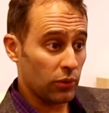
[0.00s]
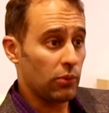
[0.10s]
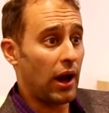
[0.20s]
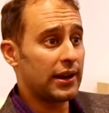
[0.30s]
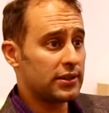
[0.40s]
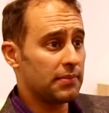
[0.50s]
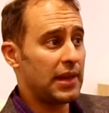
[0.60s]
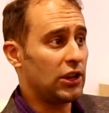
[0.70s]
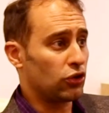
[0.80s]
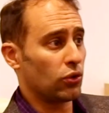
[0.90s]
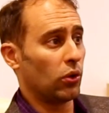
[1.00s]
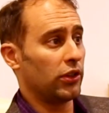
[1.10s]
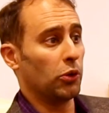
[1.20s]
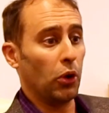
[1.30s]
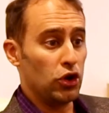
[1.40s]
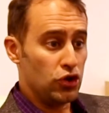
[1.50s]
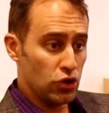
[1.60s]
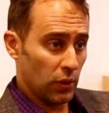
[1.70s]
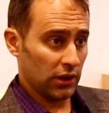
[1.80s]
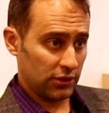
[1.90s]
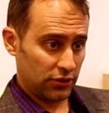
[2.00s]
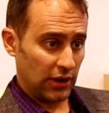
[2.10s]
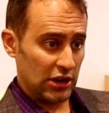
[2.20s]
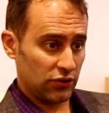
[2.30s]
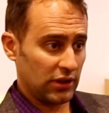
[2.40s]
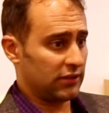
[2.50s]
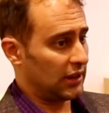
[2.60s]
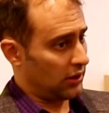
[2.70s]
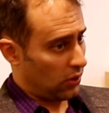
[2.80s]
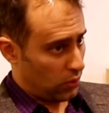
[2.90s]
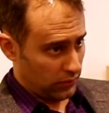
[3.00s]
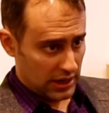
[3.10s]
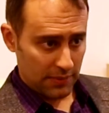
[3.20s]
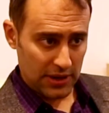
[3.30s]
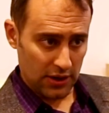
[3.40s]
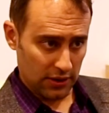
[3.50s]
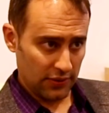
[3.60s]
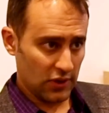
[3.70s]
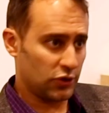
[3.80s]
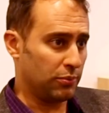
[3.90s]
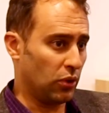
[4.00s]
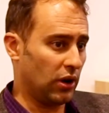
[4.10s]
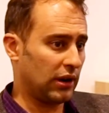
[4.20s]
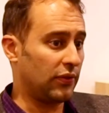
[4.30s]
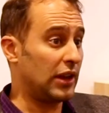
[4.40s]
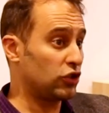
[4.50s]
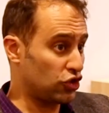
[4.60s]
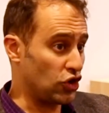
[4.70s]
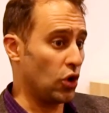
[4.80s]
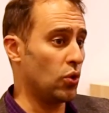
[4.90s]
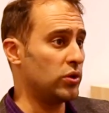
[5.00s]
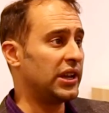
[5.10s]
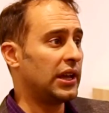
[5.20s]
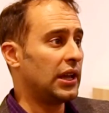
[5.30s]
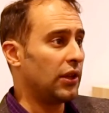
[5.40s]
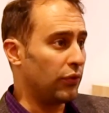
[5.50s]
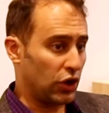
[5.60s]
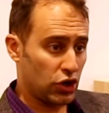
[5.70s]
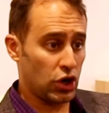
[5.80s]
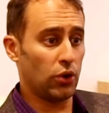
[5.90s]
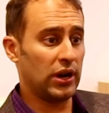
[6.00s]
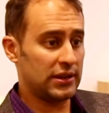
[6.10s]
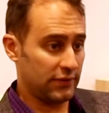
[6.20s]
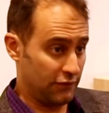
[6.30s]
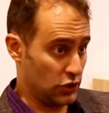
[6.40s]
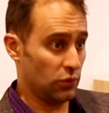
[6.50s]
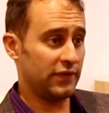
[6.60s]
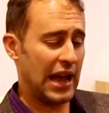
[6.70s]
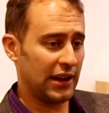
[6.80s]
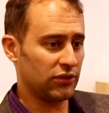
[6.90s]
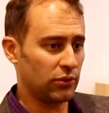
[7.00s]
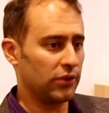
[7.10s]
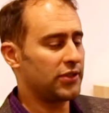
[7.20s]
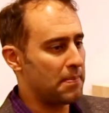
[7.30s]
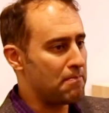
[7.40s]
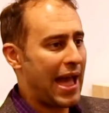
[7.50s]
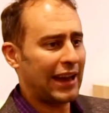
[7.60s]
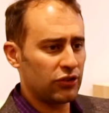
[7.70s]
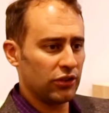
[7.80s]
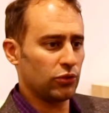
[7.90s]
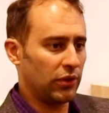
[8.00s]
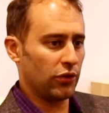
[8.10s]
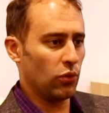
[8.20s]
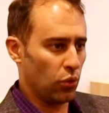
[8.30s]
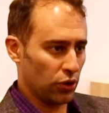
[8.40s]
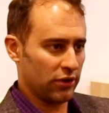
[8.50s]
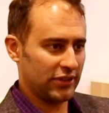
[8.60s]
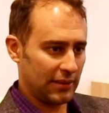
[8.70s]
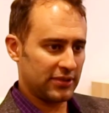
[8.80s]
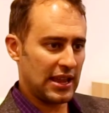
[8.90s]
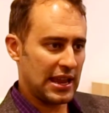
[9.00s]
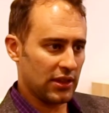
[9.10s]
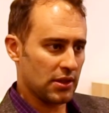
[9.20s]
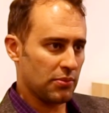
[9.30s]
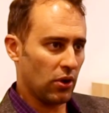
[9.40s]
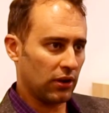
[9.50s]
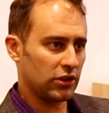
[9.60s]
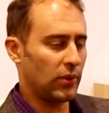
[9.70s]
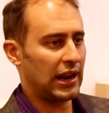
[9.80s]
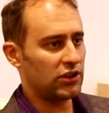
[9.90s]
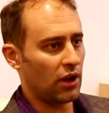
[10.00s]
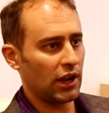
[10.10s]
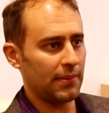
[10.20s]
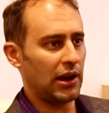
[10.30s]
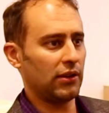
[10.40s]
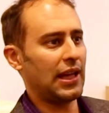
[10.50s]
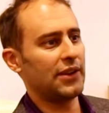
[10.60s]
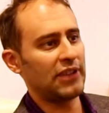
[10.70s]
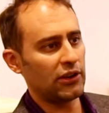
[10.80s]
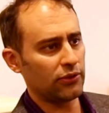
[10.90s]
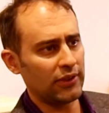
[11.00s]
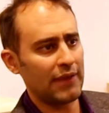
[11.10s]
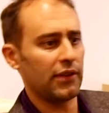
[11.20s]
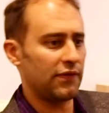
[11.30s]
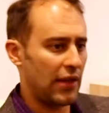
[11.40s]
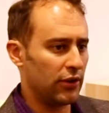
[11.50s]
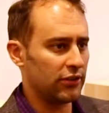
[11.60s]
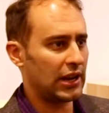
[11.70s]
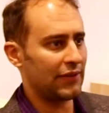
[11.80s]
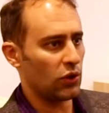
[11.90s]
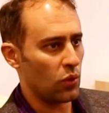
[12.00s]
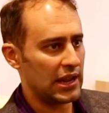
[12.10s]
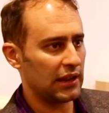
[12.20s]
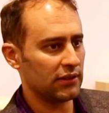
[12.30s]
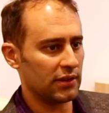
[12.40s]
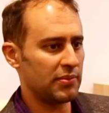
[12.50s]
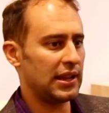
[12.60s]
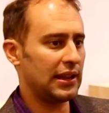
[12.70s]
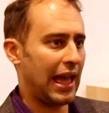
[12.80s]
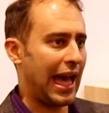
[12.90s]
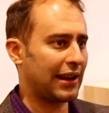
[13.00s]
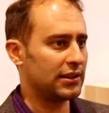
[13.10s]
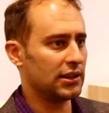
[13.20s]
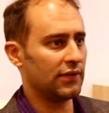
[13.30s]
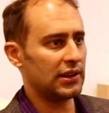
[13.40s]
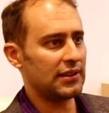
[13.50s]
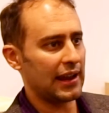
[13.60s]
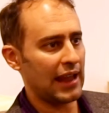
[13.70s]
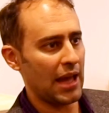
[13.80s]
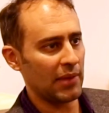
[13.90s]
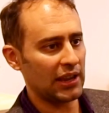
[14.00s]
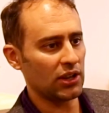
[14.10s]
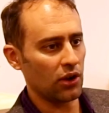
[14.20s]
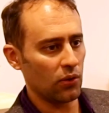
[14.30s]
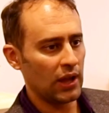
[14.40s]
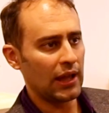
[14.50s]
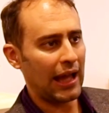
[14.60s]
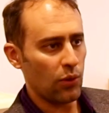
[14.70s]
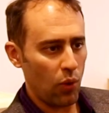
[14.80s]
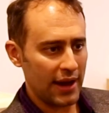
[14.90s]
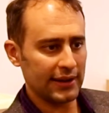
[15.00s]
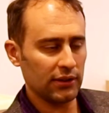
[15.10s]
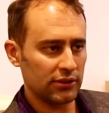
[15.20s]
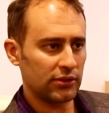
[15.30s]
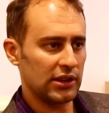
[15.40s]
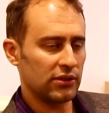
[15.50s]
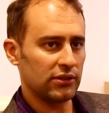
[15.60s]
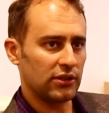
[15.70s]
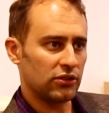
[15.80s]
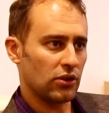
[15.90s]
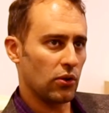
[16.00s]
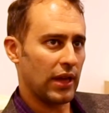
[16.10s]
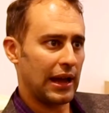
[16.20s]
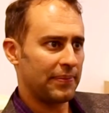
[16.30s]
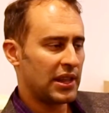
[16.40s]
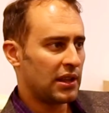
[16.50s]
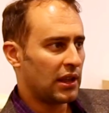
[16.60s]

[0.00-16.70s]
We wanted to make sure there were new illustrations that only appeared in this book that showed the current view of dinosaurs, that matches the words I'm saying in the book. So when I talk about a lot of dinosaurs having feathers and having wings and being active and dynamic, you know, I wanted illustrations to show that.